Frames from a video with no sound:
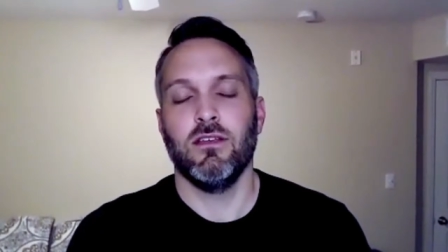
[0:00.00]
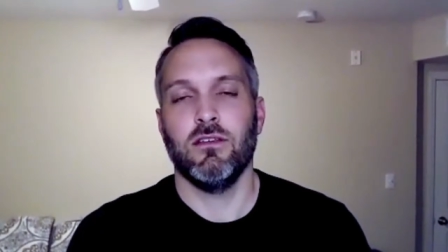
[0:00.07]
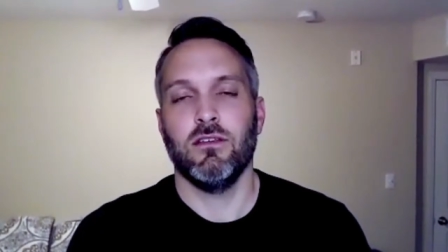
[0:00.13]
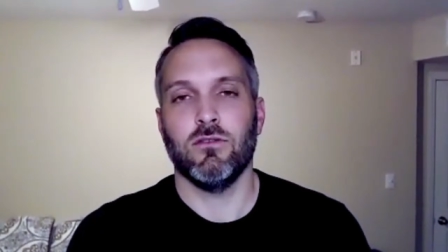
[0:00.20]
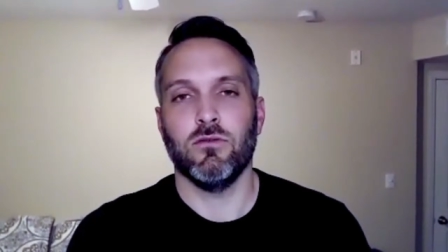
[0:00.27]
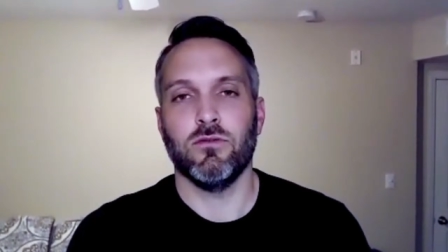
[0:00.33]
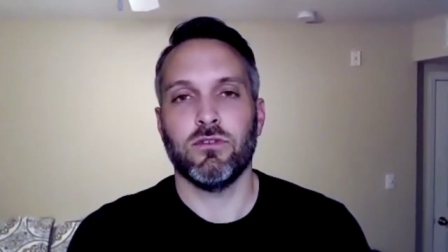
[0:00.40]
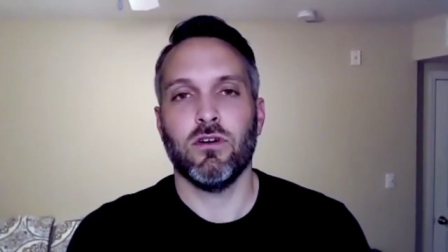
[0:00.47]

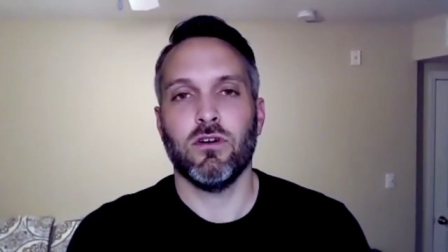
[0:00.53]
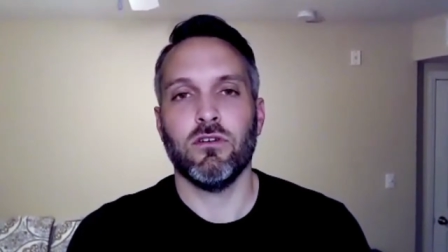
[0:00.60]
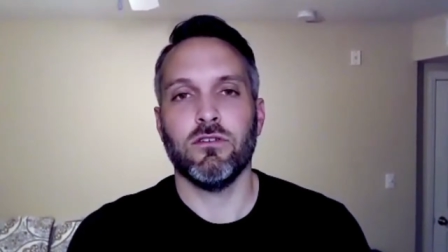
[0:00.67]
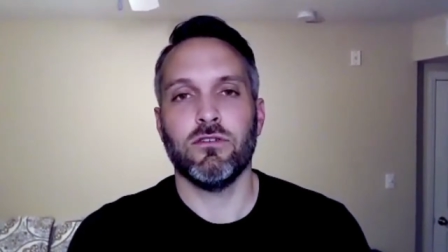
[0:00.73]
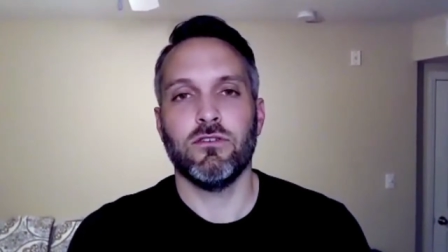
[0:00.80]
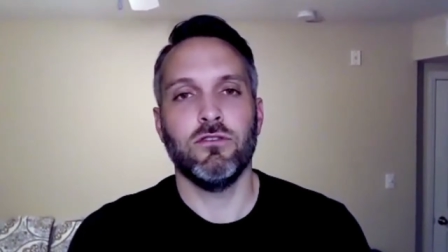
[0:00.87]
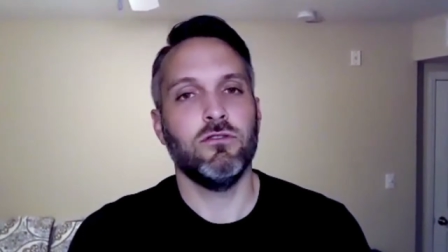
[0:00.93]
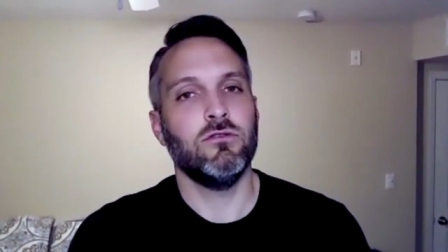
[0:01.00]
So it was
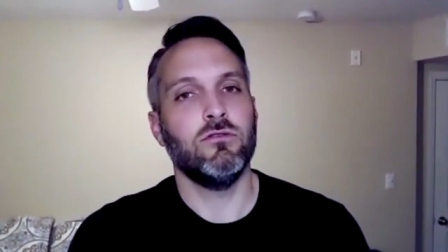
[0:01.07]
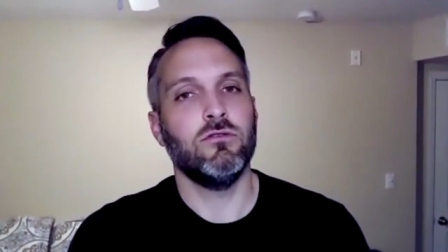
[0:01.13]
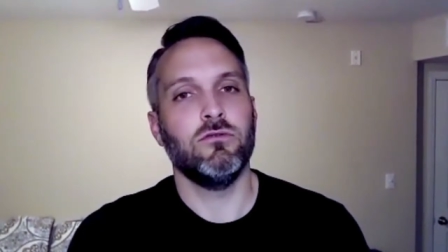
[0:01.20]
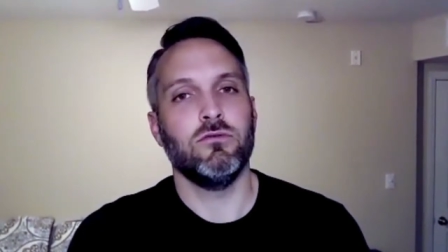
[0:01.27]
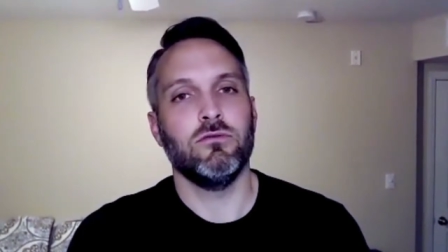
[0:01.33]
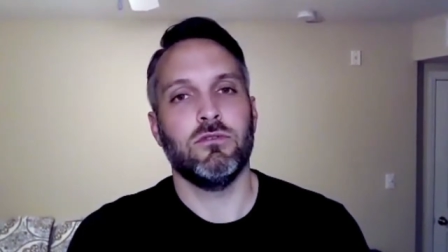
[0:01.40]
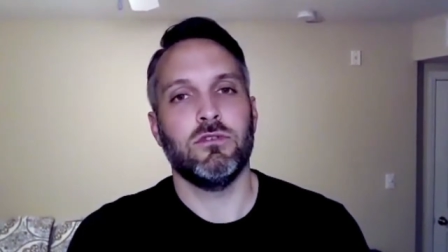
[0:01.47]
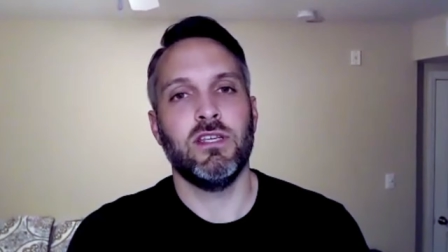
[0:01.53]
hard
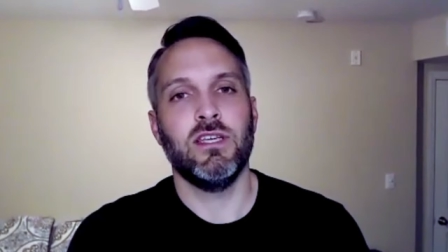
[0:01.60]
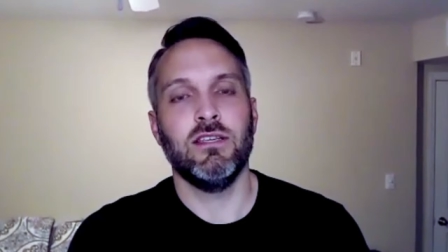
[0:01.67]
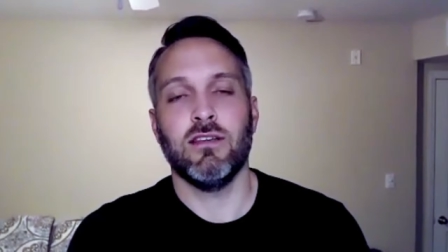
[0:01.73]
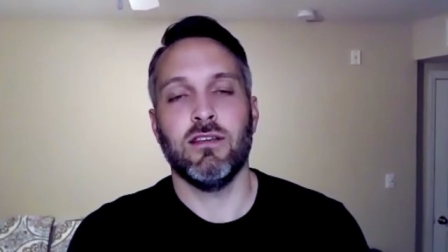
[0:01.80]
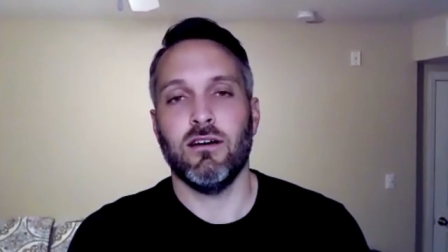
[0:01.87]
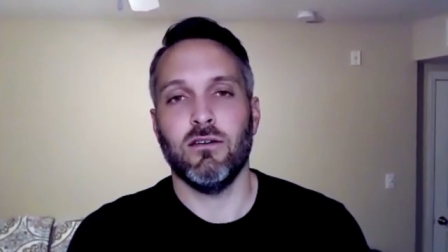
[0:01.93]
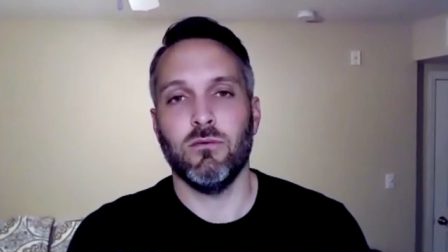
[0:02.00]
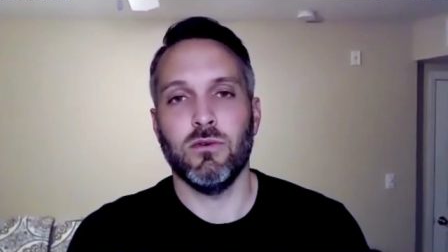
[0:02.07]
to tease
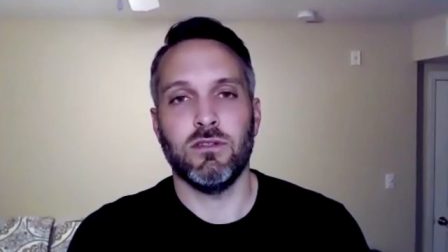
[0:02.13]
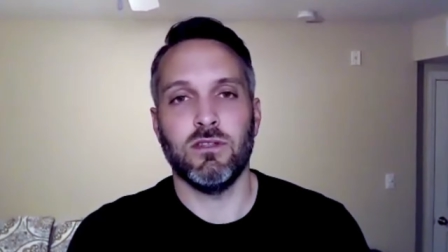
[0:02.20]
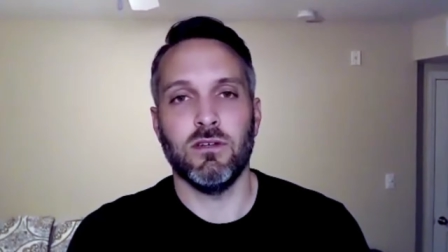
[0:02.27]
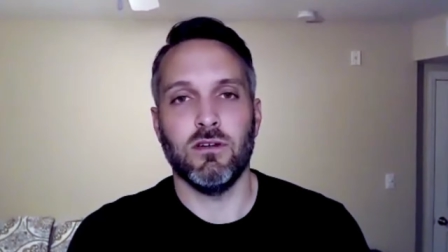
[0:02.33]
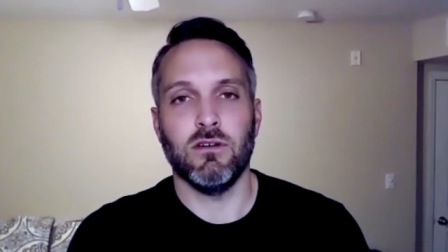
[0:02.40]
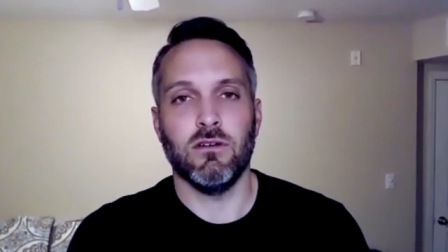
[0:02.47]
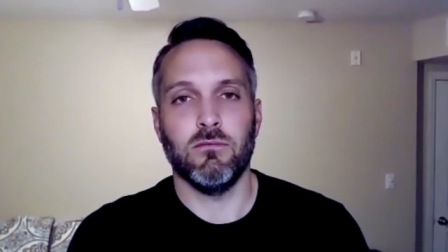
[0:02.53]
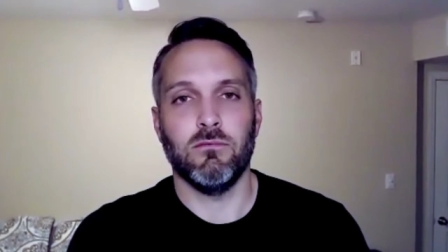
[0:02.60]
out what
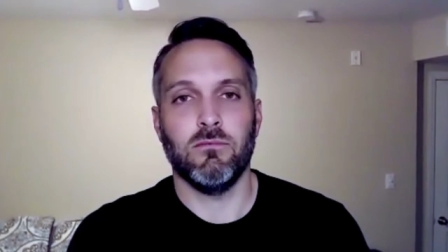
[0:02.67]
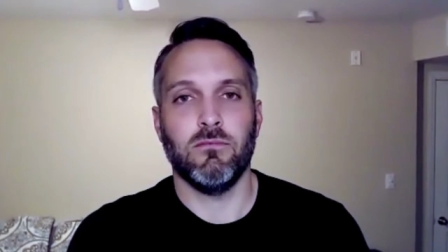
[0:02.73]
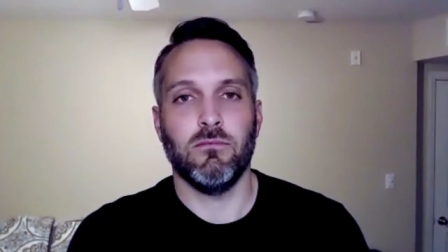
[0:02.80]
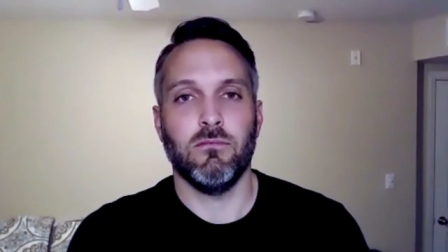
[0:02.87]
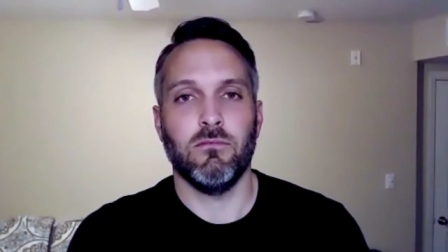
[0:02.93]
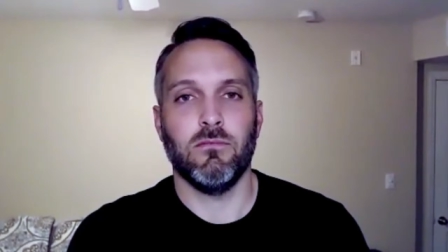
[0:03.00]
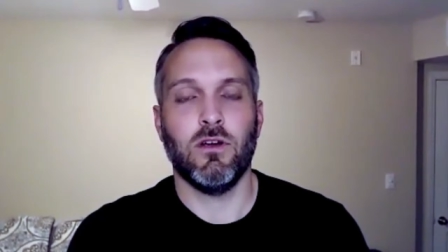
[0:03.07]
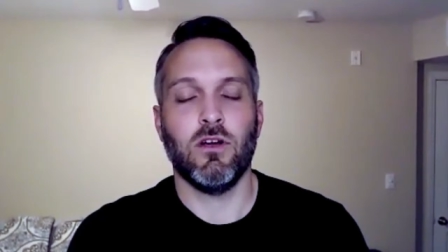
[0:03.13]
the
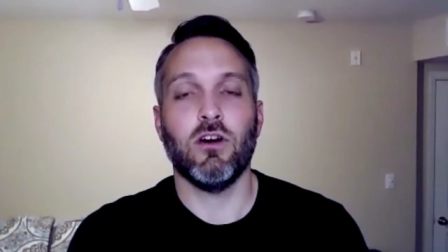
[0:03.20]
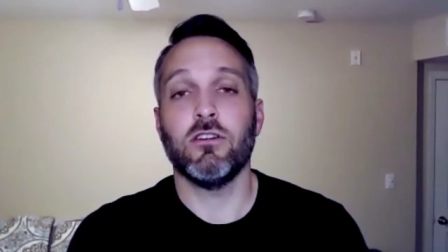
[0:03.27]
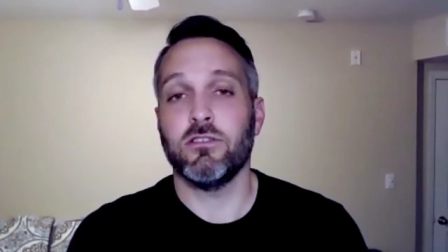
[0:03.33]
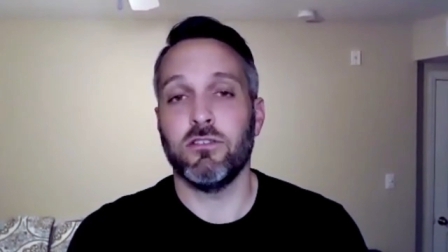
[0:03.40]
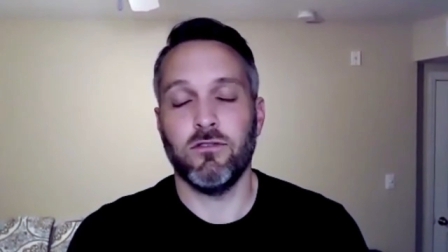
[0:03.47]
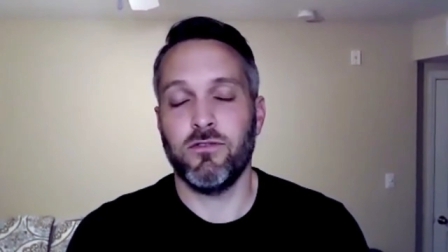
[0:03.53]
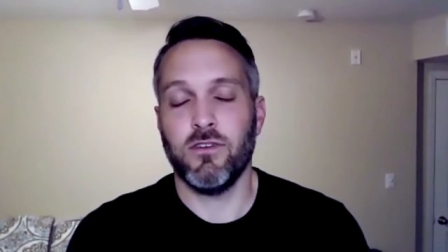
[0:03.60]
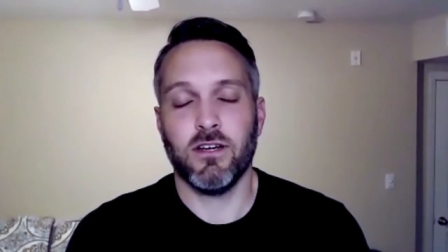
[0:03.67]
cause
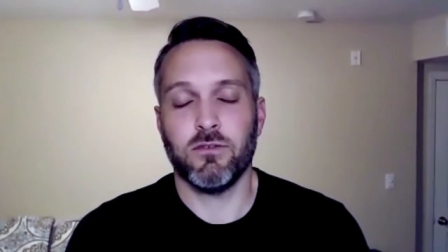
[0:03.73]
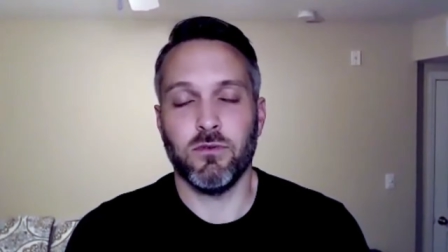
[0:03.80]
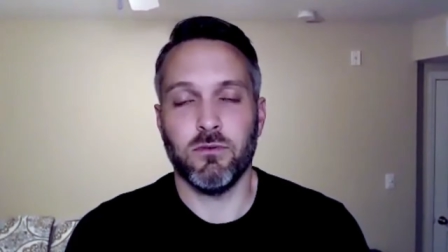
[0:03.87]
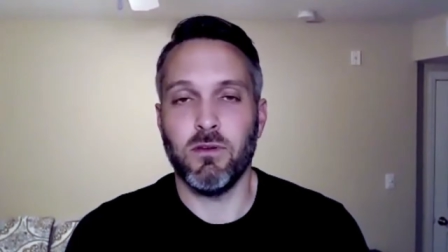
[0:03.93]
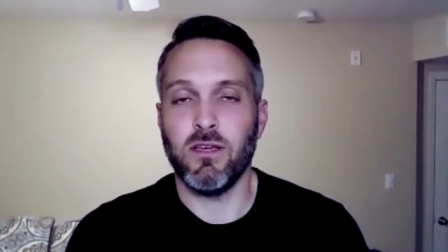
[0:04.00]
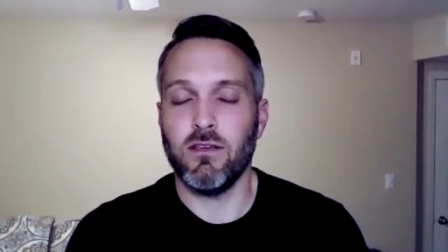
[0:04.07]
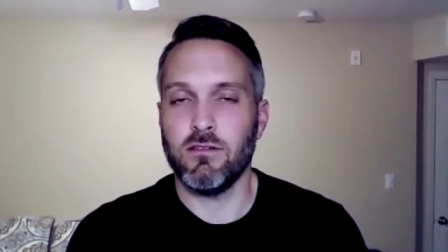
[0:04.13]
and effect would be.